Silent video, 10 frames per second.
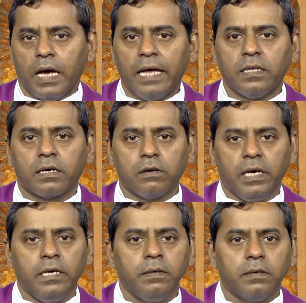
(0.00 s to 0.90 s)
and the
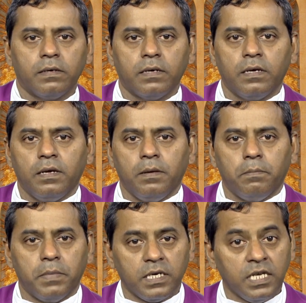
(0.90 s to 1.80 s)
clay,
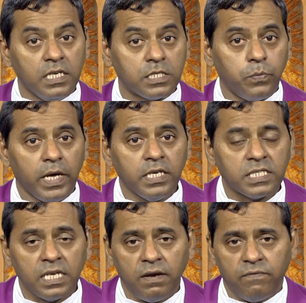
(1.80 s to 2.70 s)
but his very
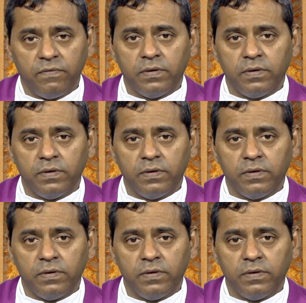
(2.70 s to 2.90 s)
self.